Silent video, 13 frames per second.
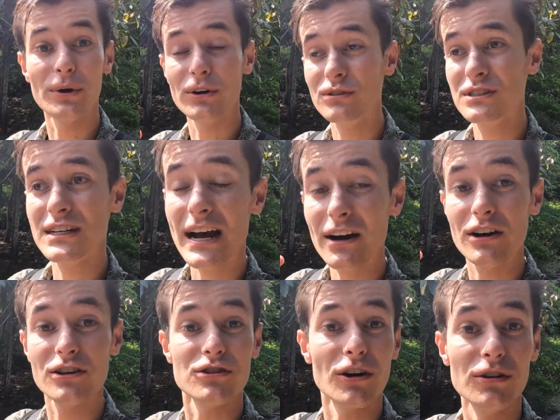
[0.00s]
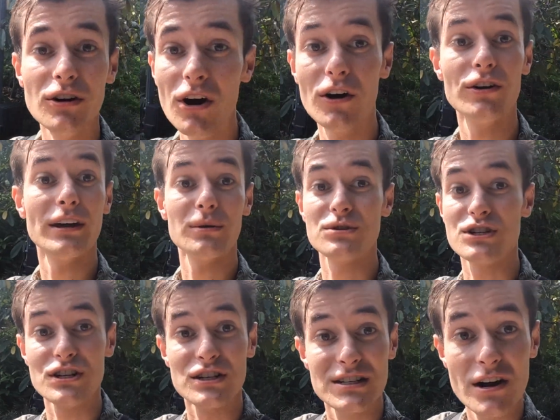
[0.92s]
on today. I don't know. There was
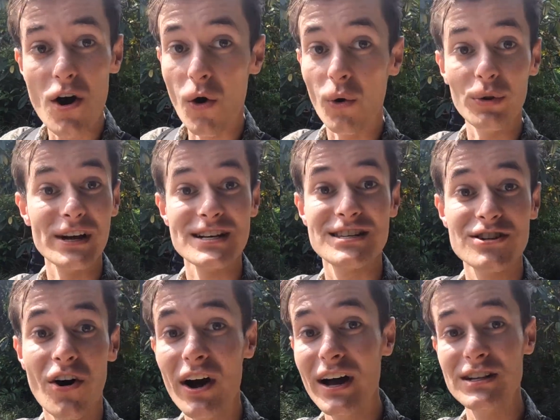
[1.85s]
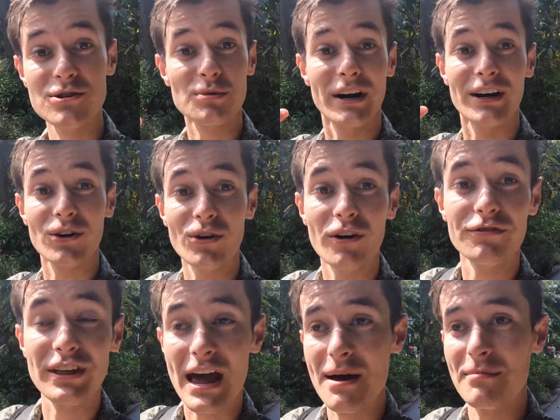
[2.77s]
just all these signs when I got off
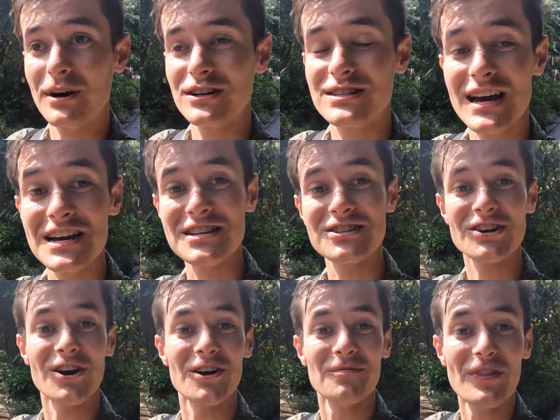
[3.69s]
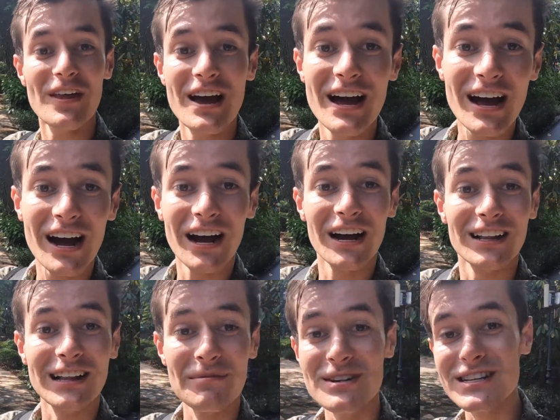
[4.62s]
the MRT. So
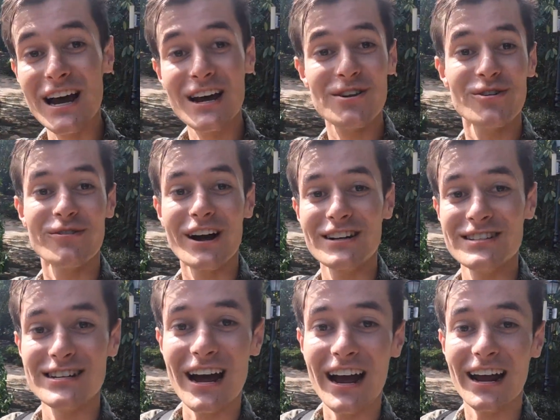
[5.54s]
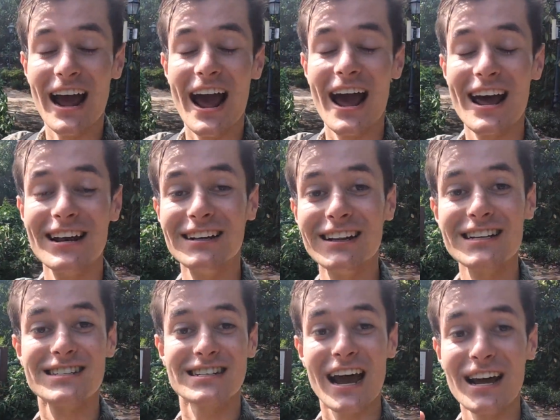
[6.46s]
let me take you around today and
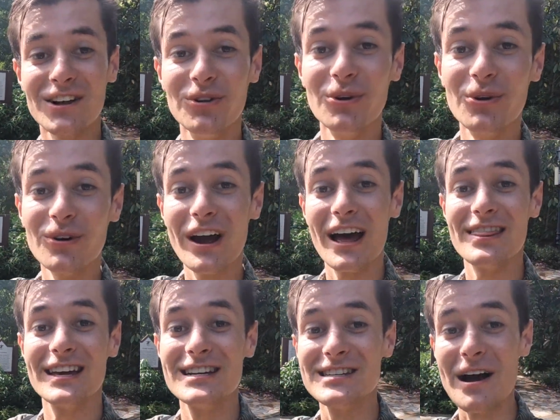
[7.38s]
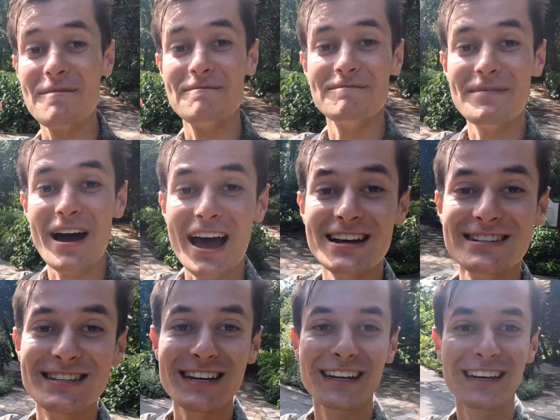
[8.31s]
let's take a look at these
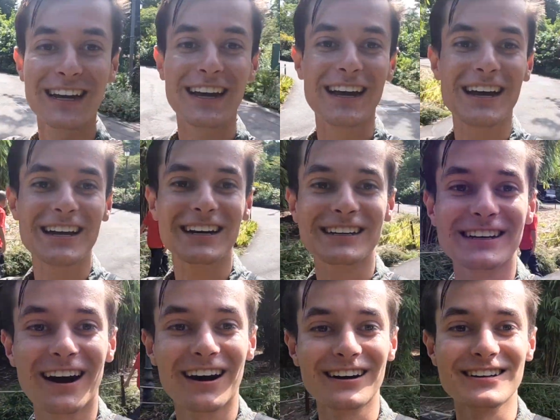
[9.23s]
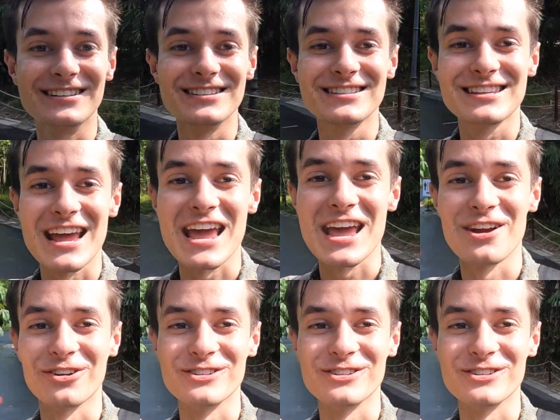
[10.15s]
amazing gardens here in